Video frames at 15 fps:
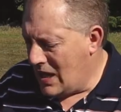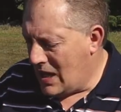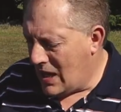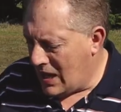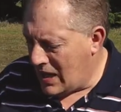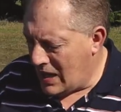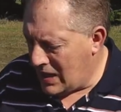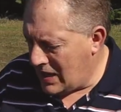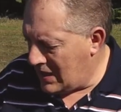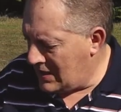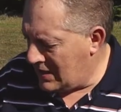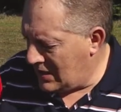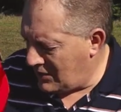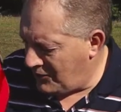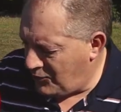
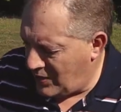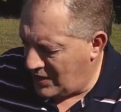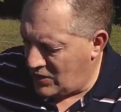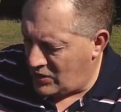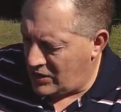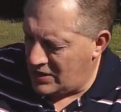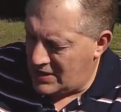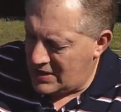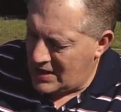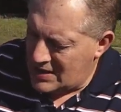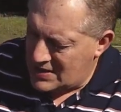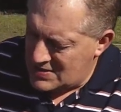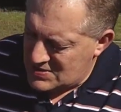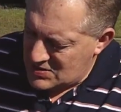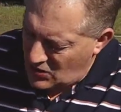And then if we look at the
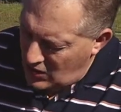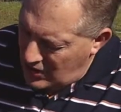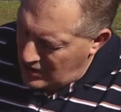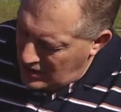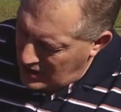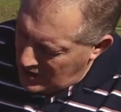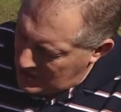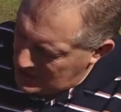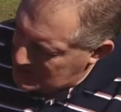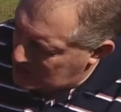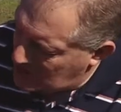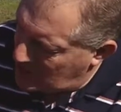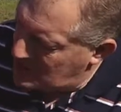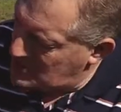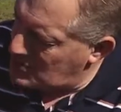other side,
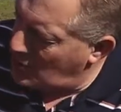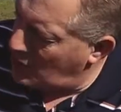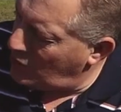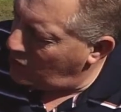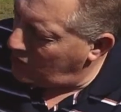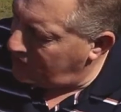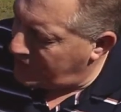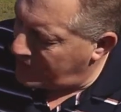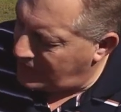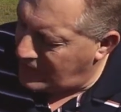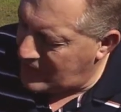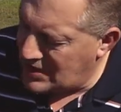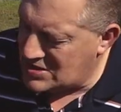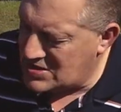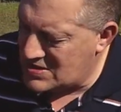so it's got all of the
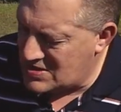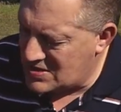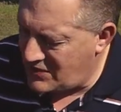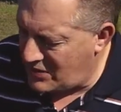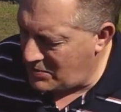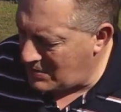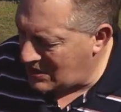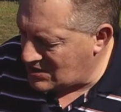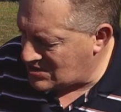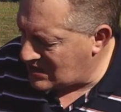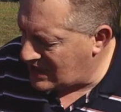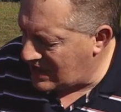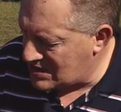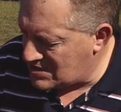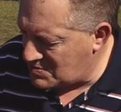features of a much
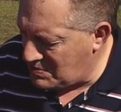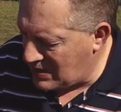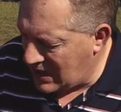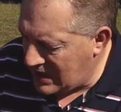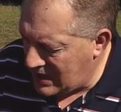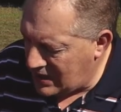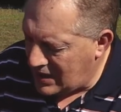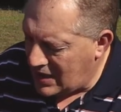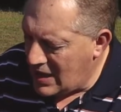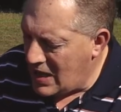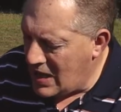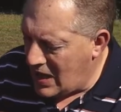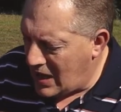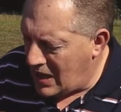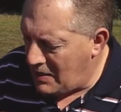larger pack,
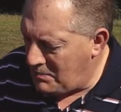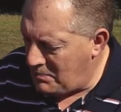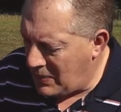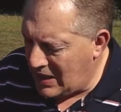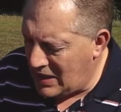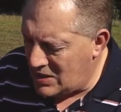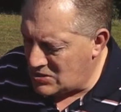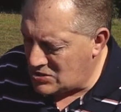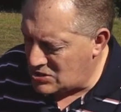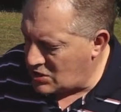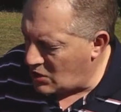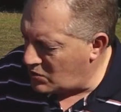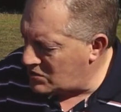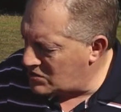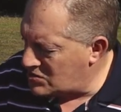padded
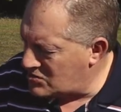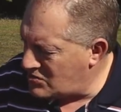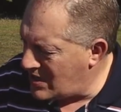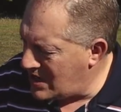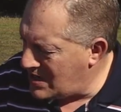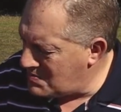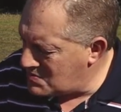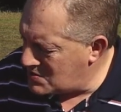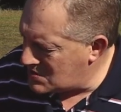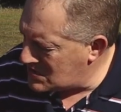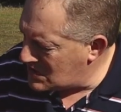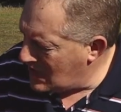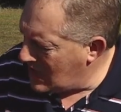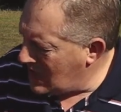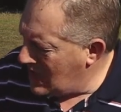shoulder straps.
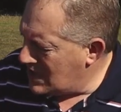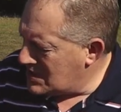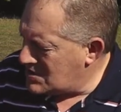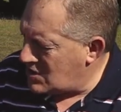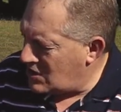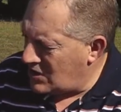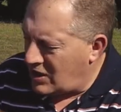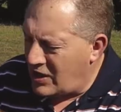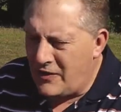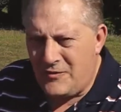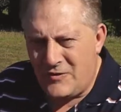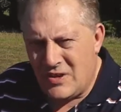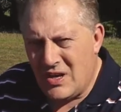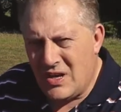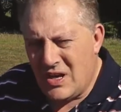It's got
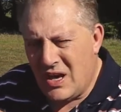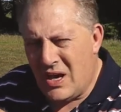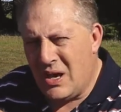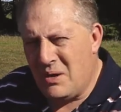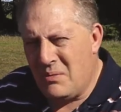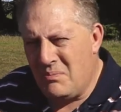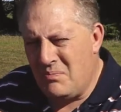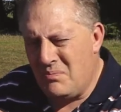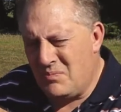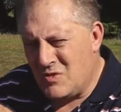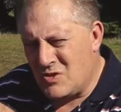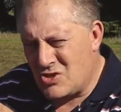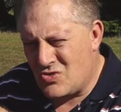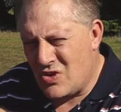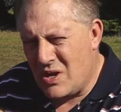lifter
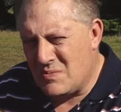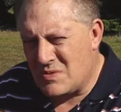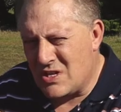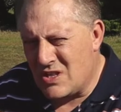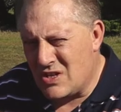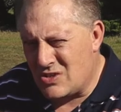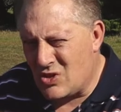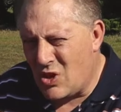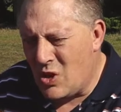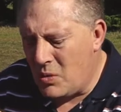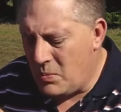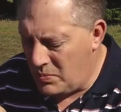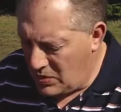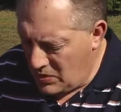straps at the top.